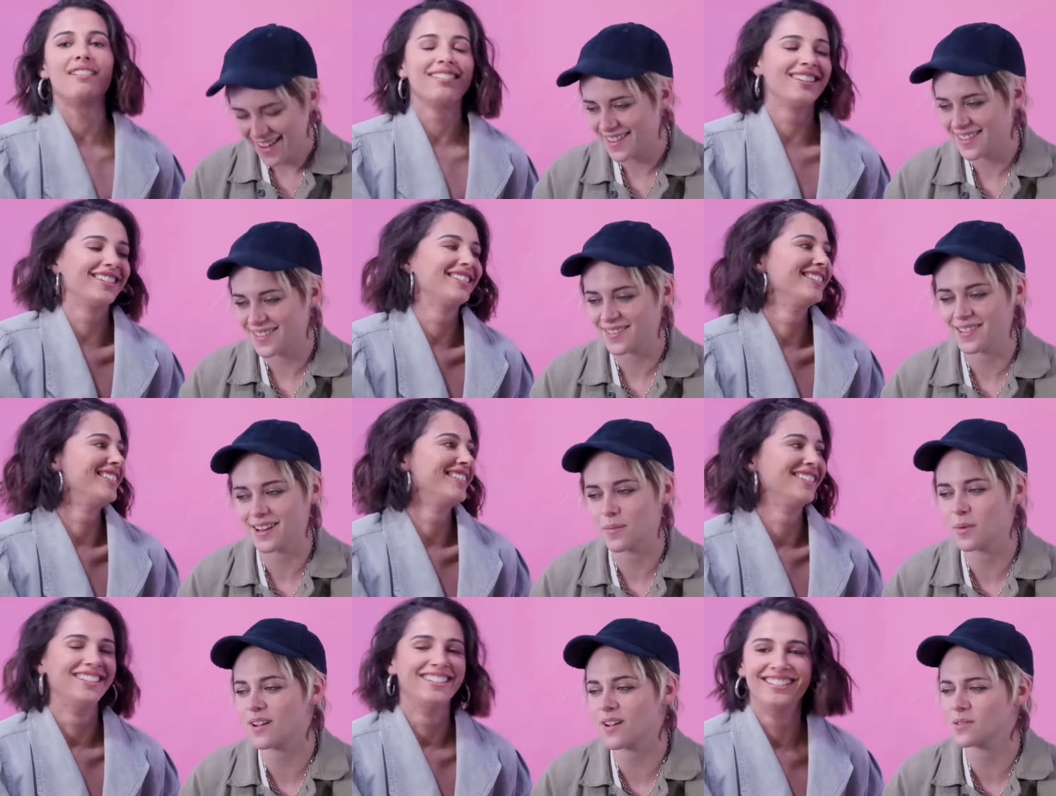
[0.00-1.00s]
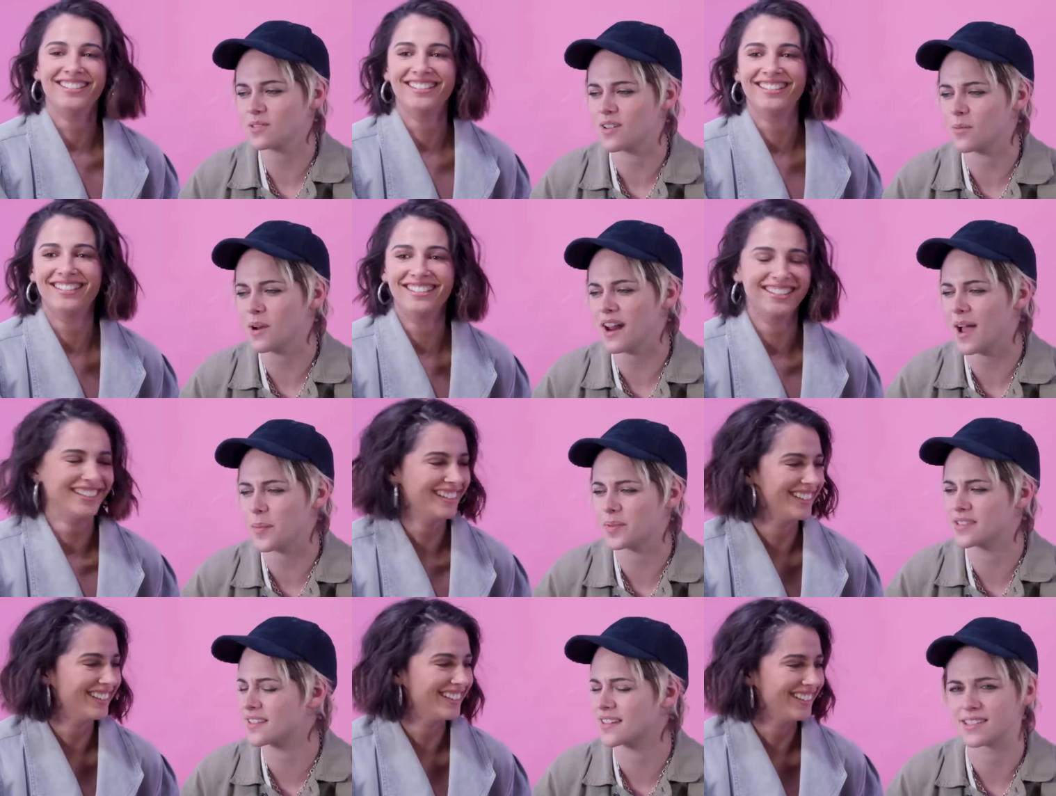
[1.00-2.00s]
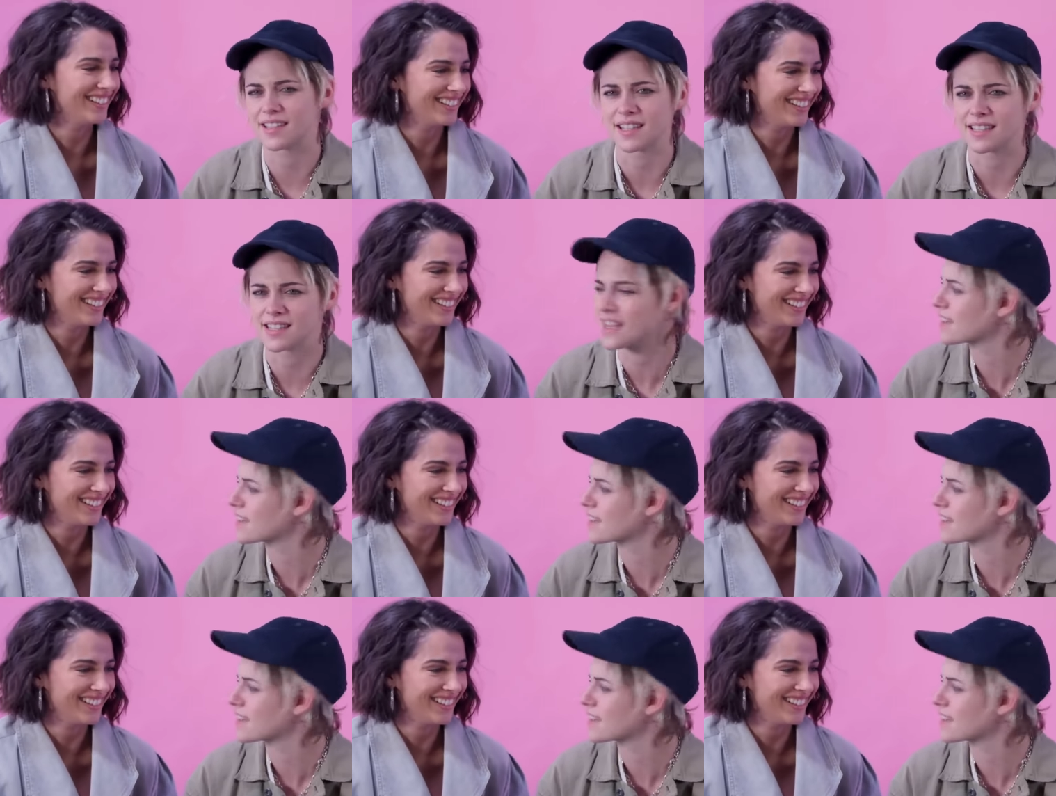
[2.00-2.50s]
Speaker 1: on. What goes on? What happens to us in these